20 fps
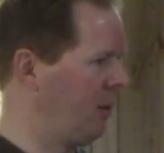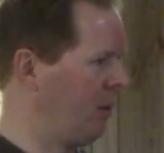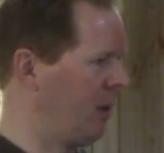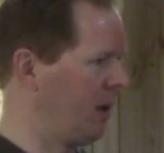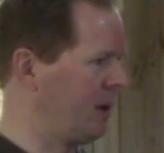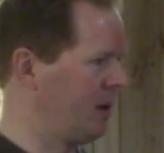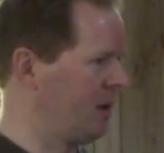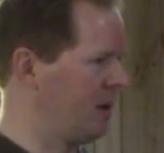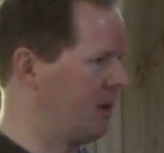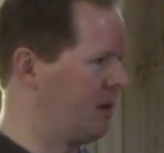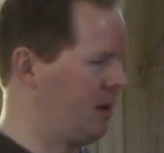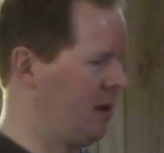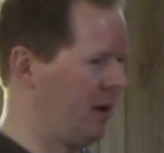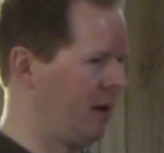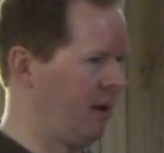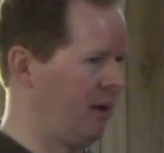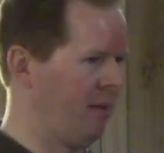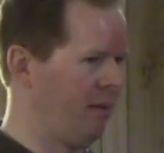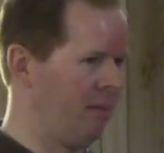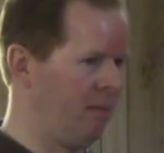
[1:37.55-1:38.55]
which is
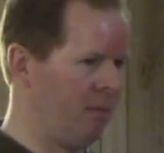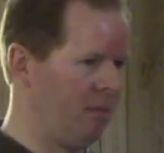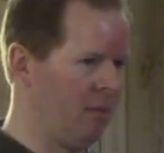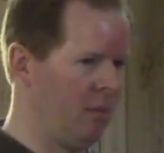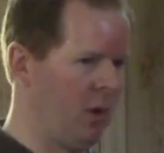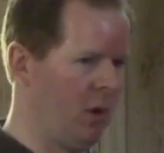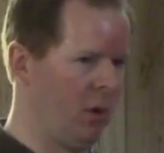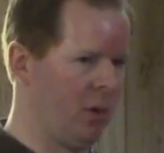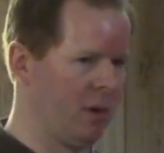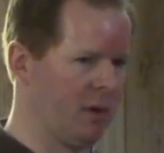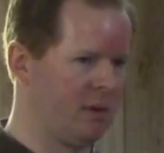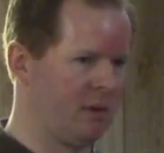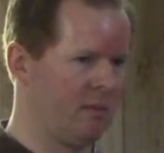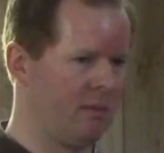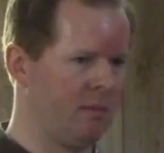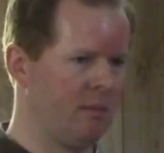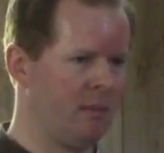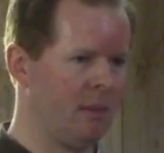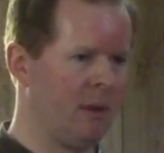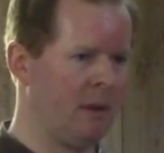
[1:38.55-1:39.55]
the
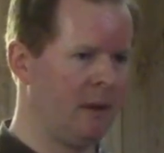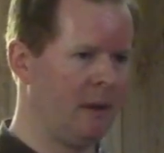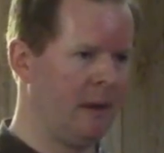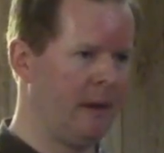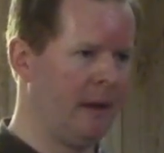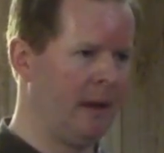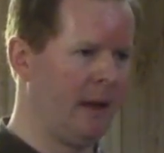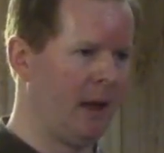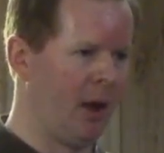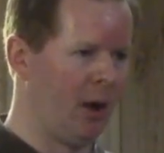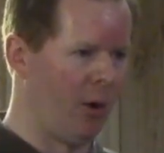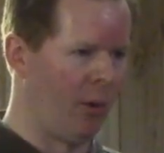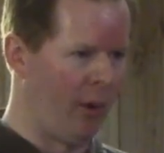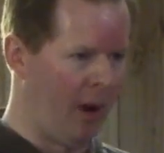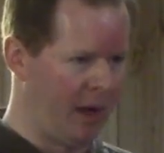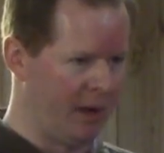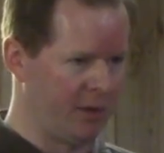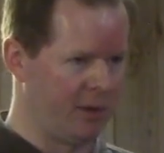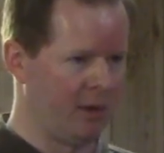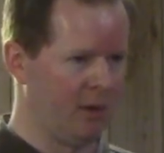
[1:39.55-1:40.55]
newest
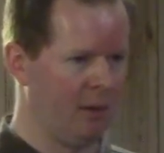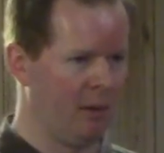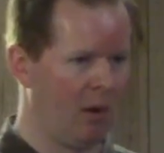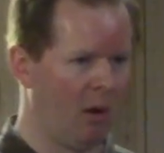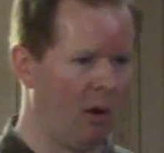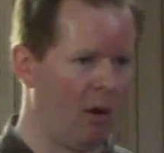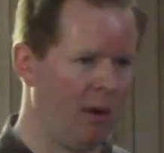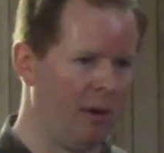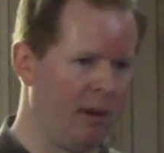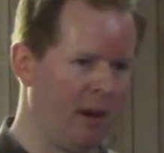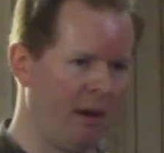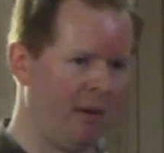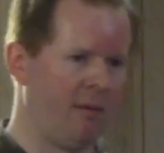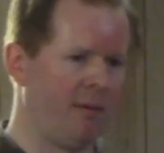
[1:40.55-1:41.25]
iteration on the